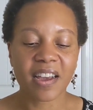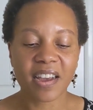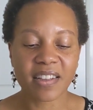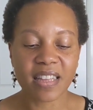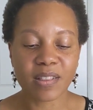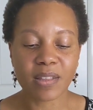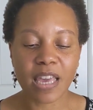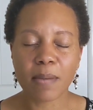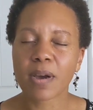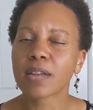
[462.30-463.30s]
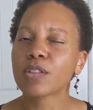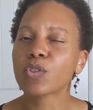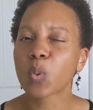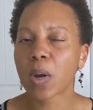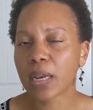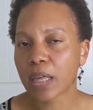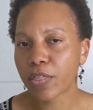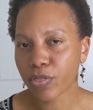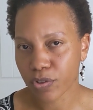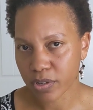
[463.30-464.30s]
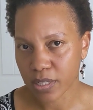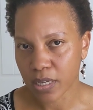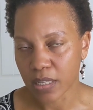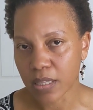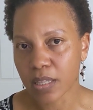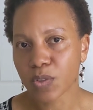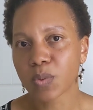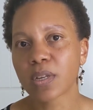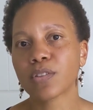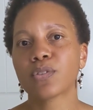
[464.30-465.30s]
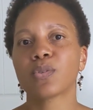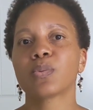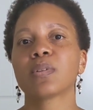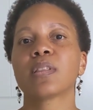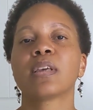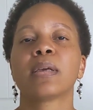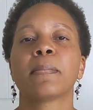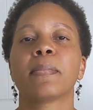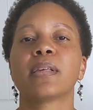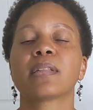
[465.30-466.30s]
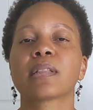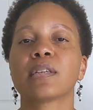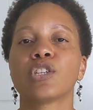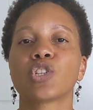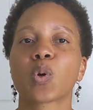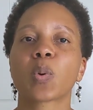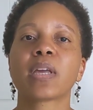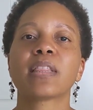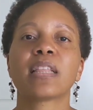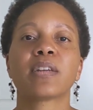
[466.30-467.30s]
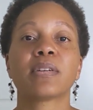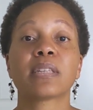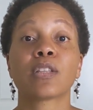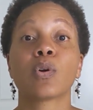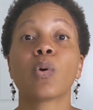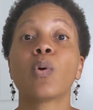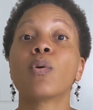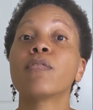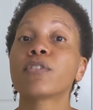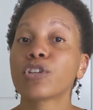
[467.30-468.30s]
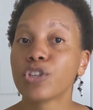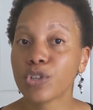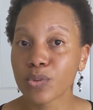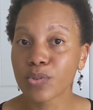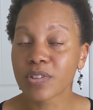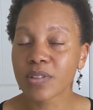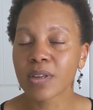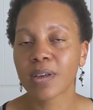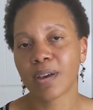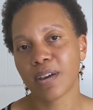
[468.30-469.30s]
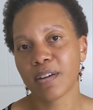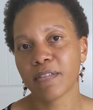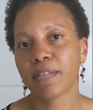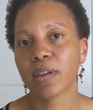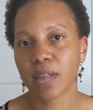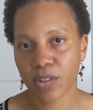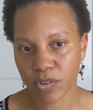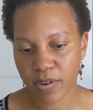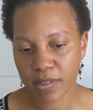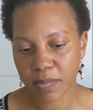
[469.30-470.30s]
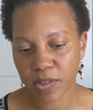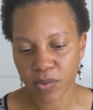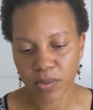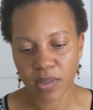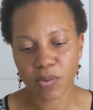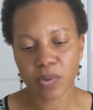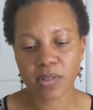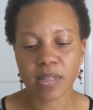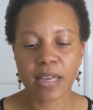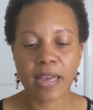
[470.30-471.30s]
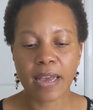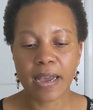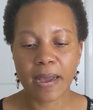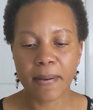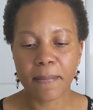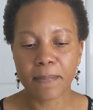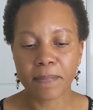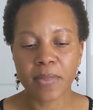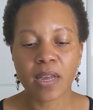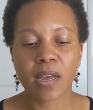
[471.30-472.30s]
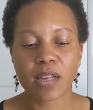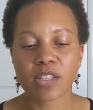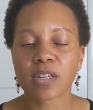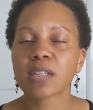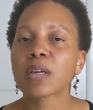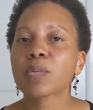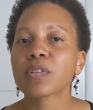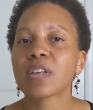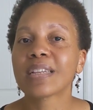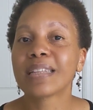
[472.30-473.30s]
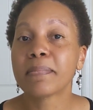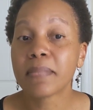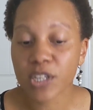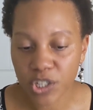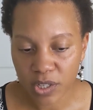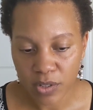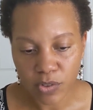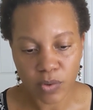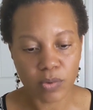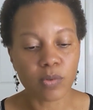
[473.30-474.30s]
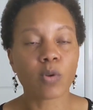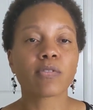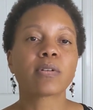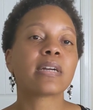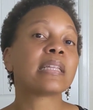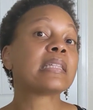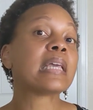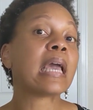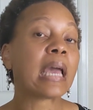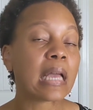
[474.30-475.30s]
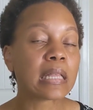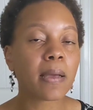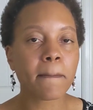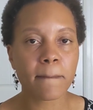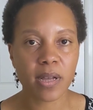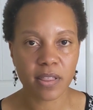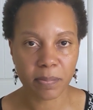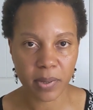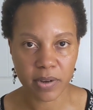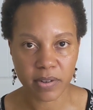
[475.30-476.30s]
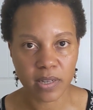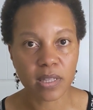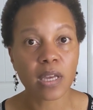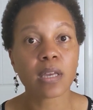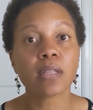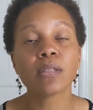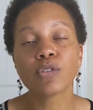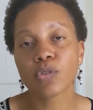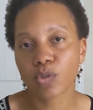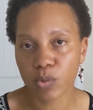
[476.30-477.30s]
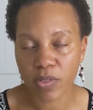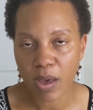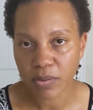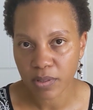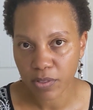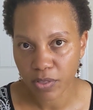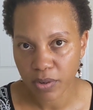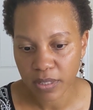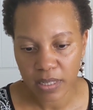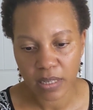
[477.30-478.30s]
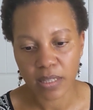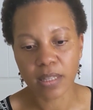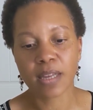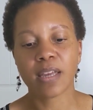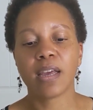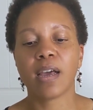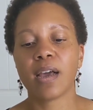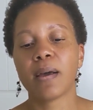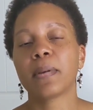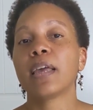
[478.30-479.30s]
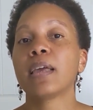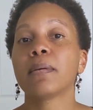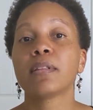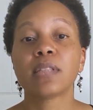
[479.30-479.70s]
that came out in 2013. And this one had to do with basically showing that there is an overuse of hysterectomy. So this was a study that was done in Michigan. So over a 10-month period in 2013, a